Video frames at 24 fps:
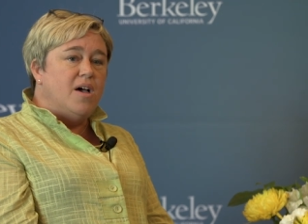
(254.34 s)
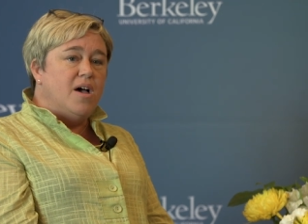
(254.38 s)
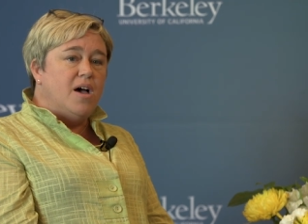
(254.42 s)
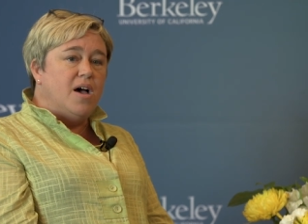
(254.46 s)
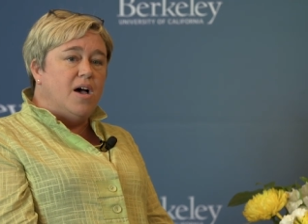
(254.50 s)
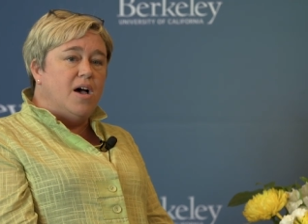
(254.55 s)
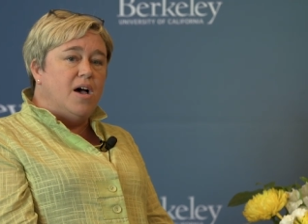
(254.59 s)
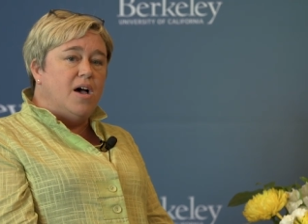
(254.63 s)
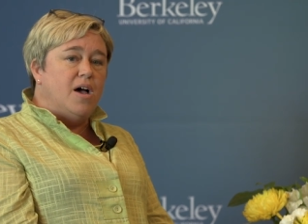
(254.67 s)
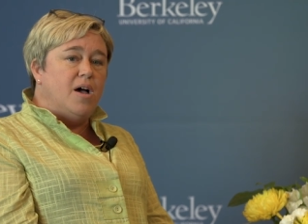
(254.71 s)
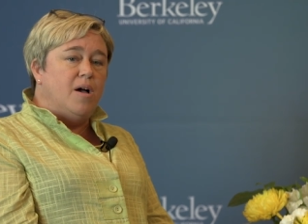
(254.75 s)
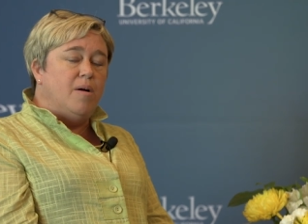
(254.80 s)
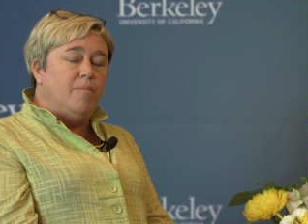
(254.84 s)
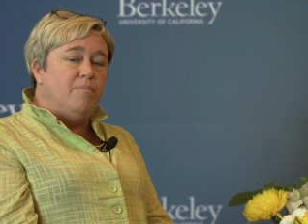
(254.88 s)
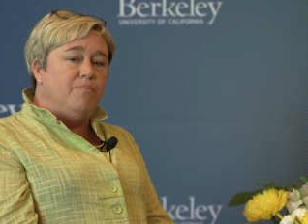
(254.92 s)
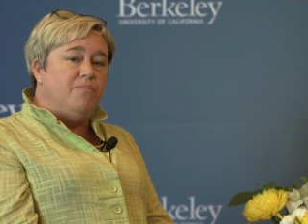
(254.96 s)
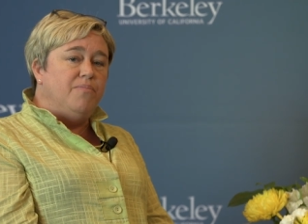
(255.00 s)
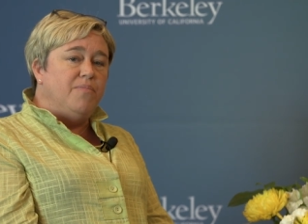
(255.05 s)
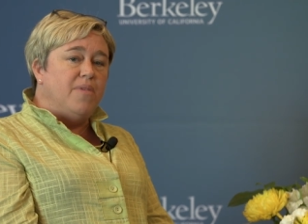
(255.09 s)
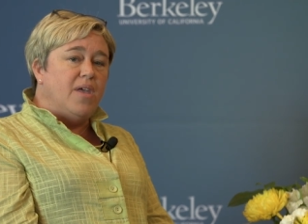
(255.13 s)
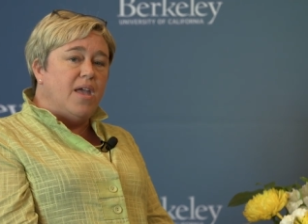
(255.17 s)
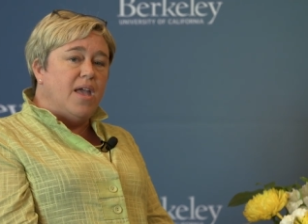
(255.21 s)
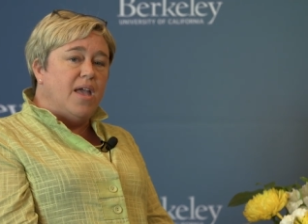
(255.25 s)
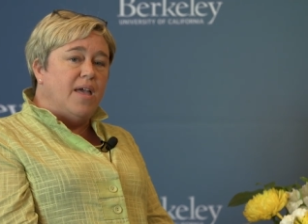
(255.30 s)

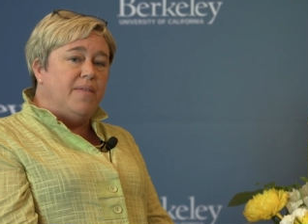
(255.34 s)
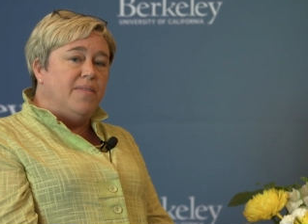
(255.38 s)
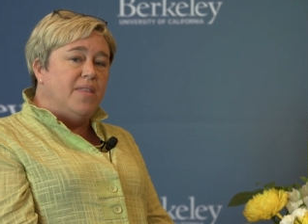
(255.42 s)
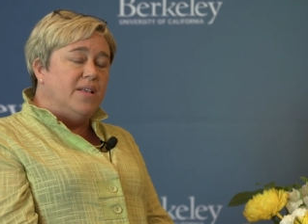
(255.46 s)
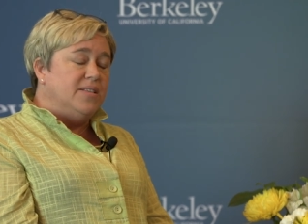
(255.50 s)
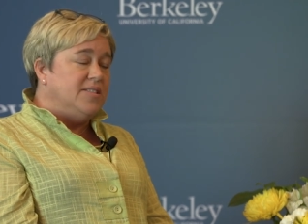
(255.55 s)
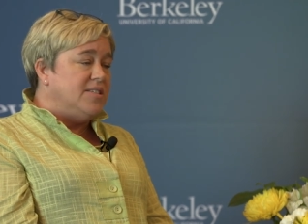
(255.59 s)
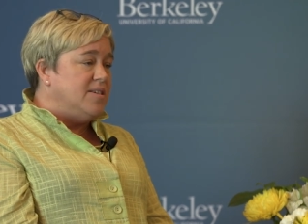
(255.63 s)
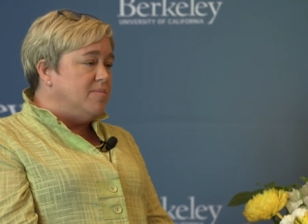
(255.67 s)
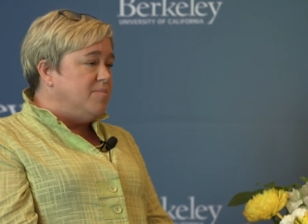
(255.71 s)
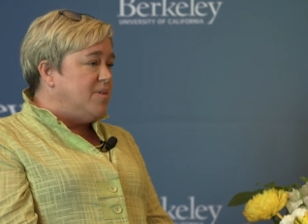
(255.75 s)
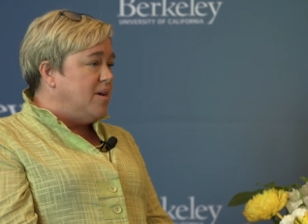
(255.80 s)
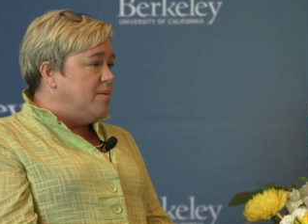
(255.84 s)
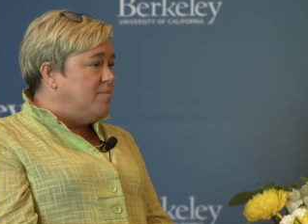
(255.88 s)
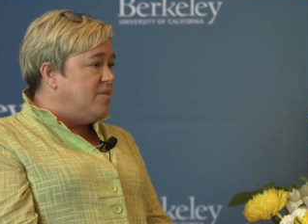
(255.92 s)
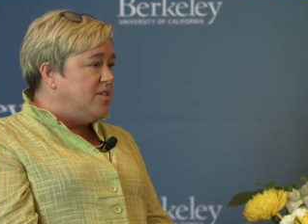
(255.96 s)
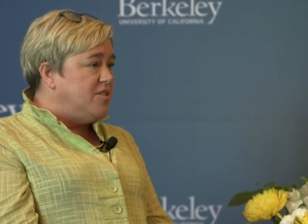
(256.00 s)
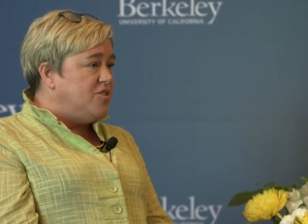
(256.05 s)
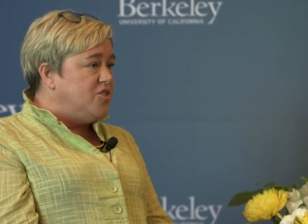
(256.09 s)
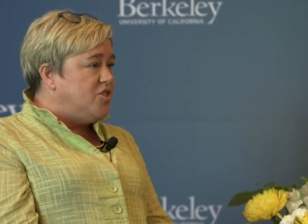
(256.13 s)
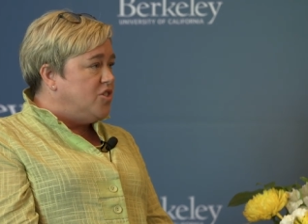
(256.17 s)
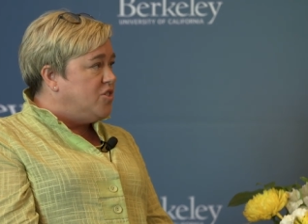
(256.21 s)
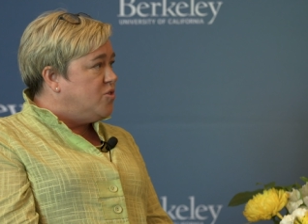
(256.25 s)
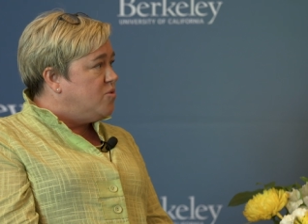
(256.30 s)
Um, and then sometimes
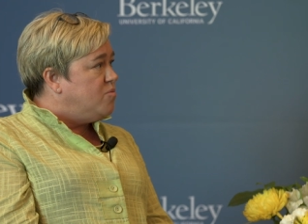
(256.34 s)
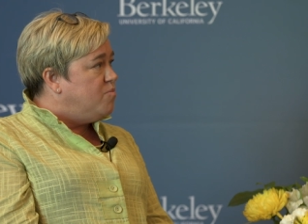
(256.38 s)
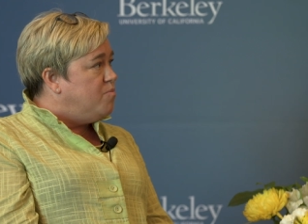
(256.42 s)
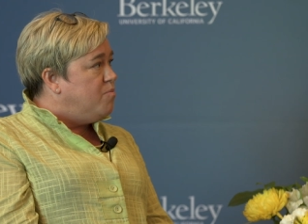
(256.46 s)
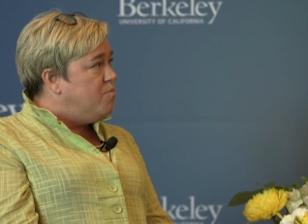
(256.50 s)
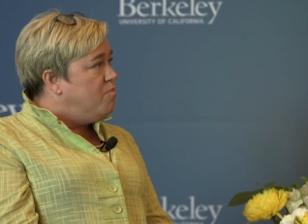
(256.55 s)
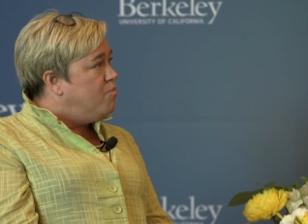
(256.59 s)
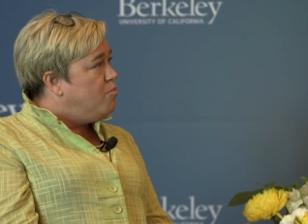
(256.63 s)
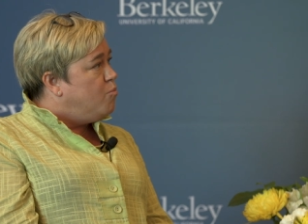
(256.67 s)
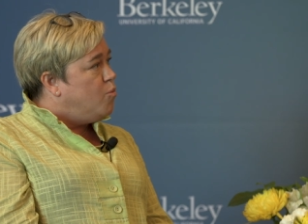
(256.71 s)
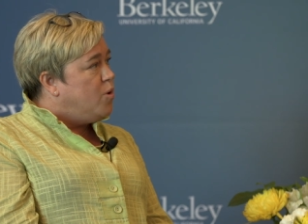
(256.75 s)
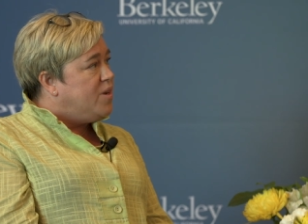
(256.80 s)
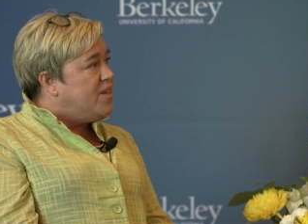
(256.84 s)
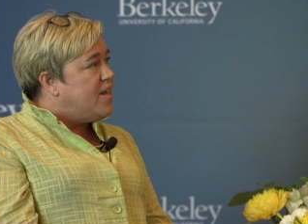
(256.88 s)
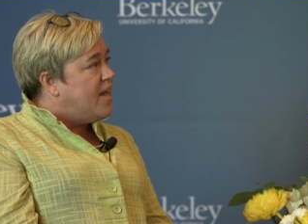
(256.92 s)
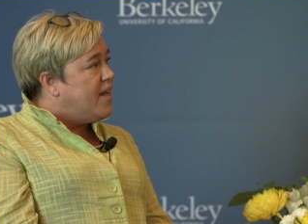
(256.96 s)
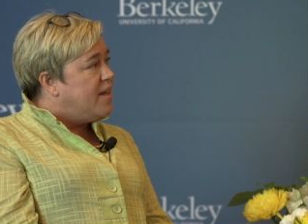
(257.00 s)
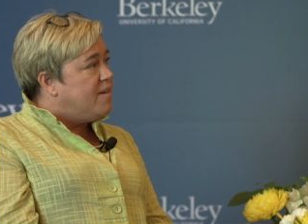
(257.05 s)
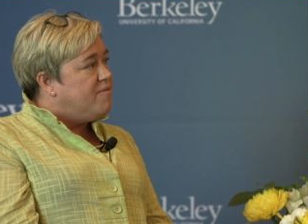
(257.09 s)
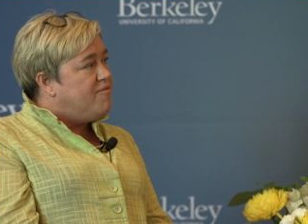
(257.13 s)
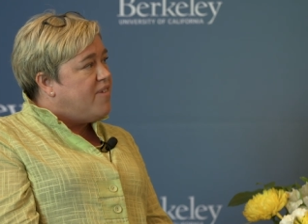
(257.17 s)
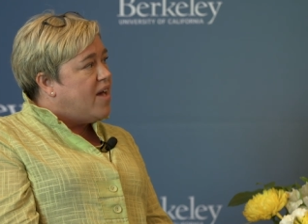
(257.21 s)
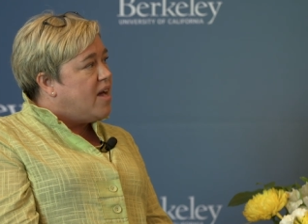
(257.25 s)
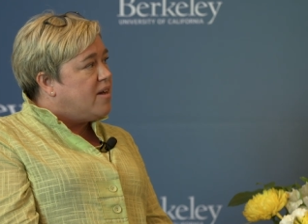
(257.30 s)
it's just we
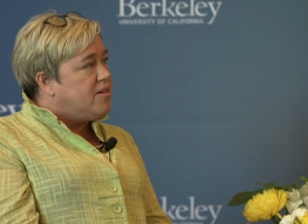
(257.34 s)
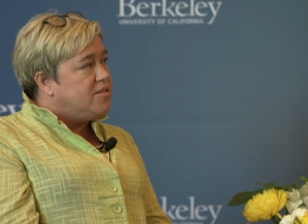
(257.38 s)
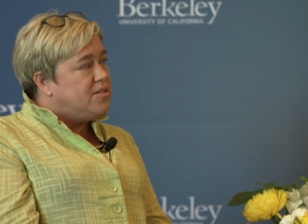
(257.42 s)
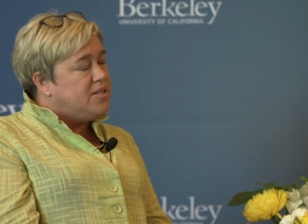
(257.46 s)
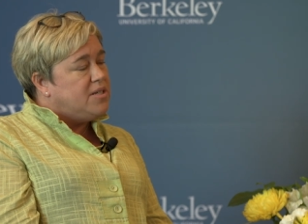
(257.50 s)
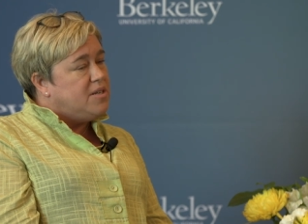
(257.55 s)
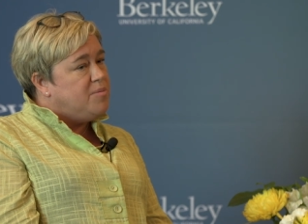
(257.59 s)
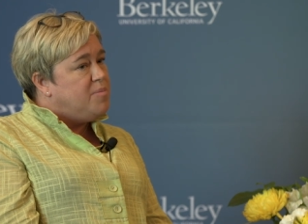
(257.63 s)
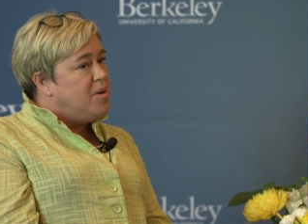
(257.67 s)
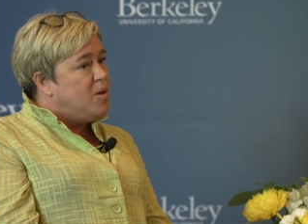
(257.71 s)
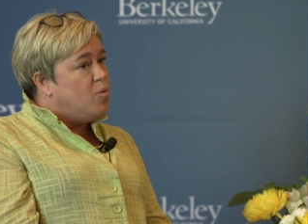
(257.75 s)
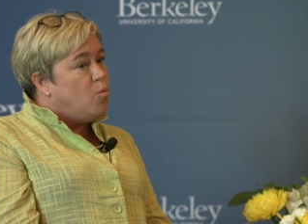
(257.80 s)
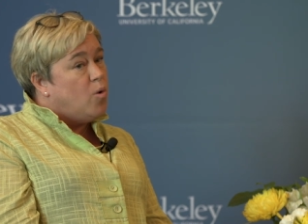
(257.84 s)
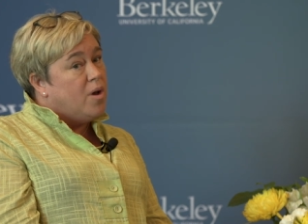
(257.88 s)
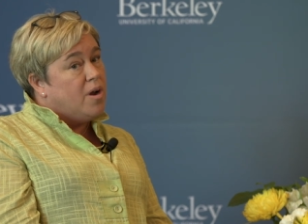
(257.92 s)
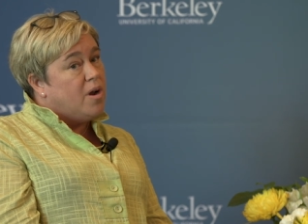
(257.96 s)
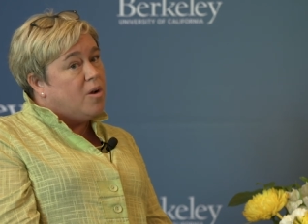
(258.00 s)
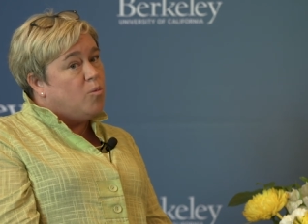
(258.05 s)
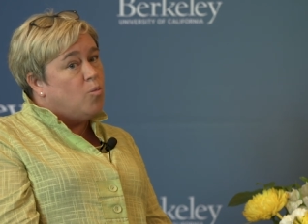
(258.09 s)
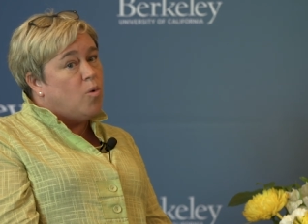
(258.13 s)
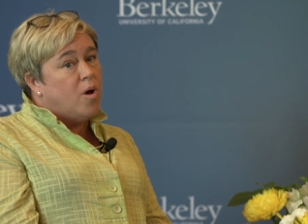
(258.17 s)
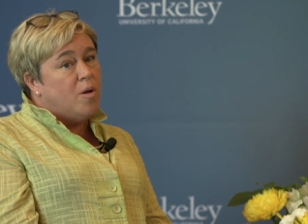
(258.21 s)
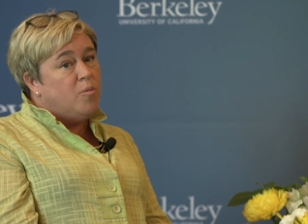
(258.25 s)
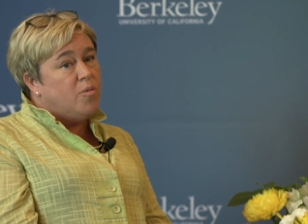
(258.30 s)
take faculty to meet
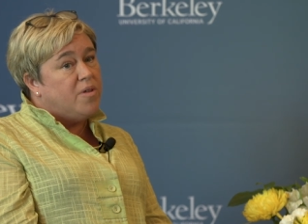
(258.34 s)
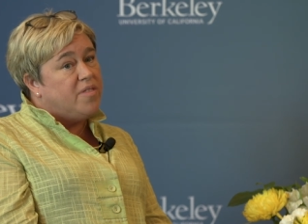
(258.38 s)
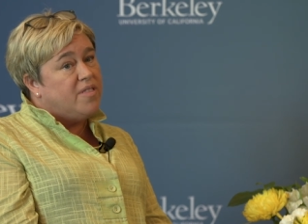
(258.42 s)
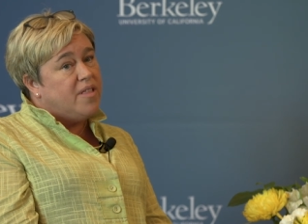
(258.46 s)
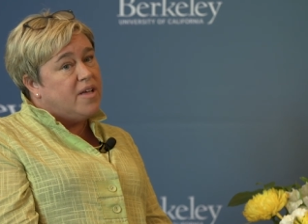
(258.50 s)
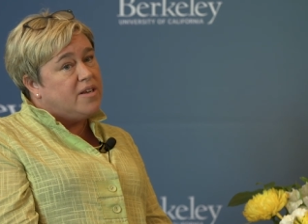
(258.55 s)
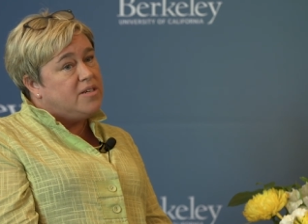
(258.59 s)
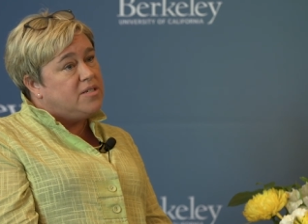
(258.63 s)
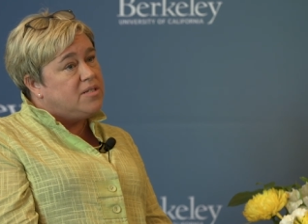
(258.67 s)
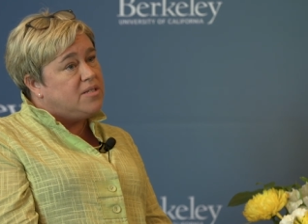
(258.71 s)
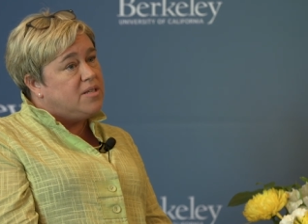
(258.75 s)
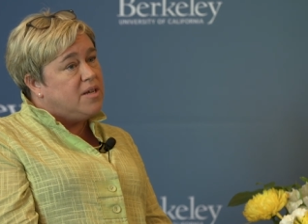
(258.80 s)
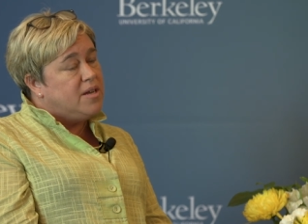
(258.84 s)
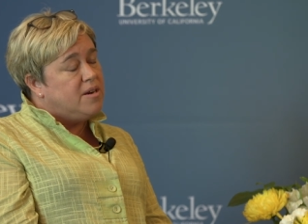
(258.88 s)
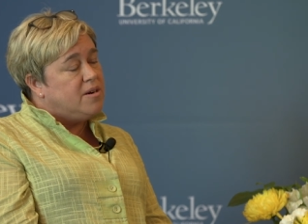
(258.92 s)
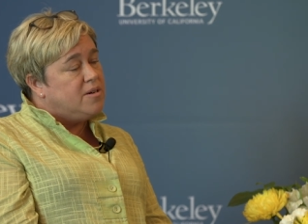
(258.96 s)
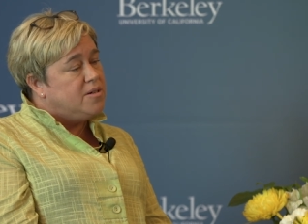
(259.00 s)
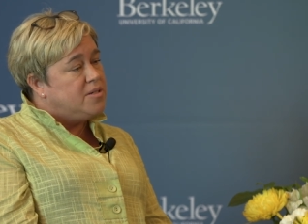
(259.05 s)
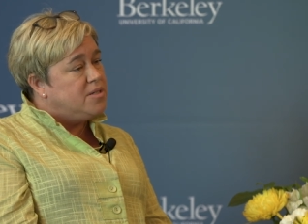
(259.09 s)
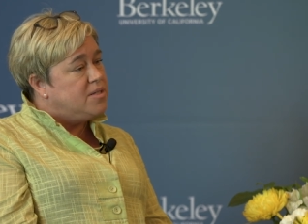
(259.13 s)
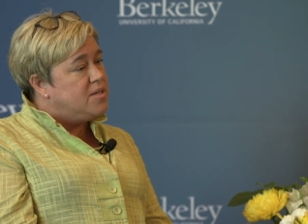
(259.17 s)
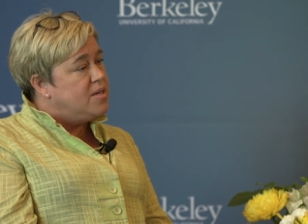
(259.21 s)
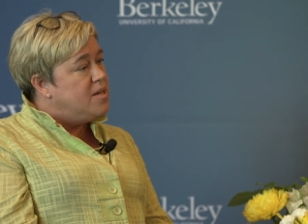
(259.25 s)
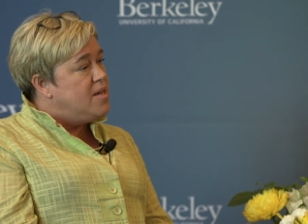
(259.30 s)
one-on-one -on -one with
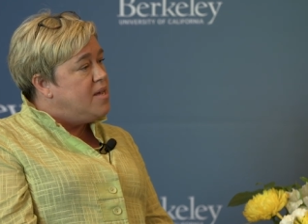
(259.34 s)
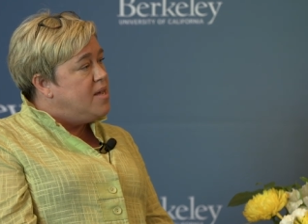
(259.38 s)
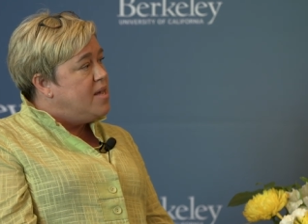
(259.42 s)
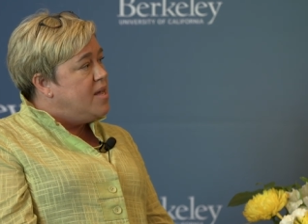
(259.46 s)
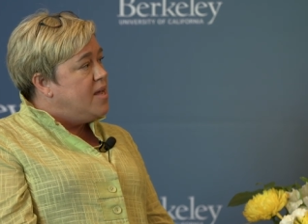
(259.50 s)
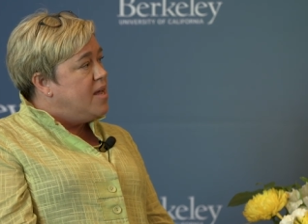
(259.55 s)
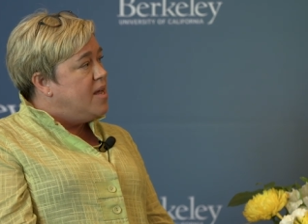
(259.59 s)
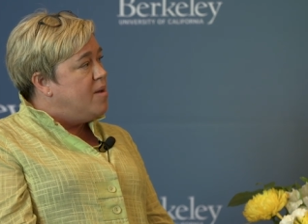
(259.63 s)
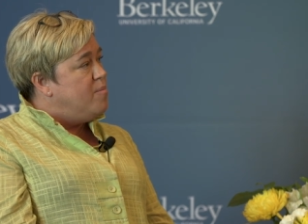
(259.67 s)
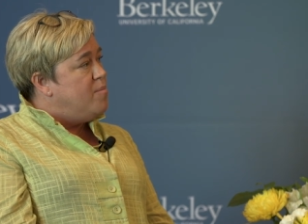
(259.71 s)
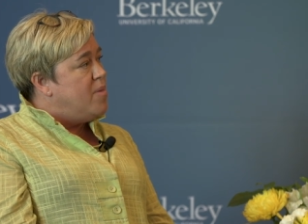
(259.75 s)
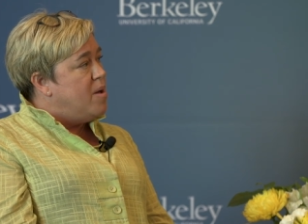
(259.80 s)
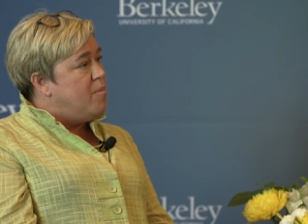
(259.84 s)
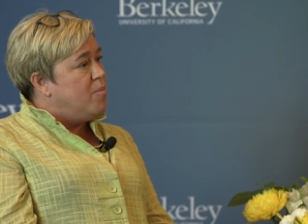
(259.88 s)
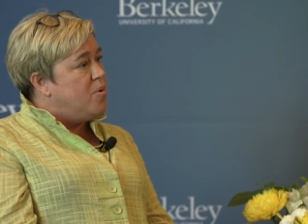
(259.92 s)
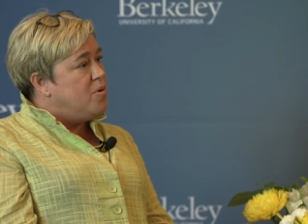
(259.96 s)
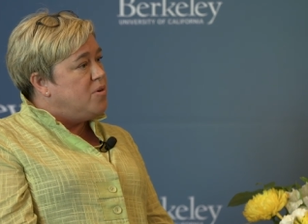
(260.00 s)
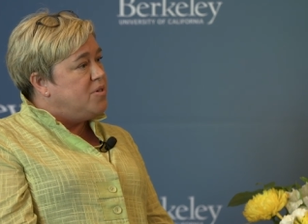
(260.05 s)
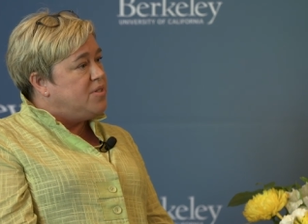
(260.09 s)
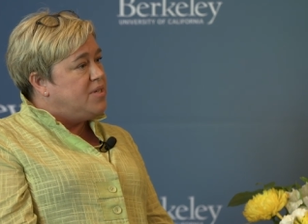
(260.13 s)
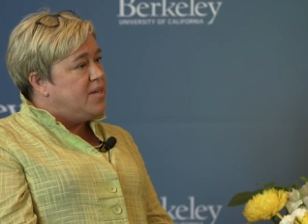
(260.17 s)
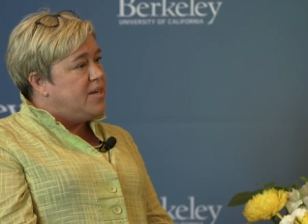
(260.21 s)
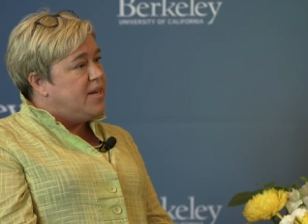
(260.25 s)
legislators and members.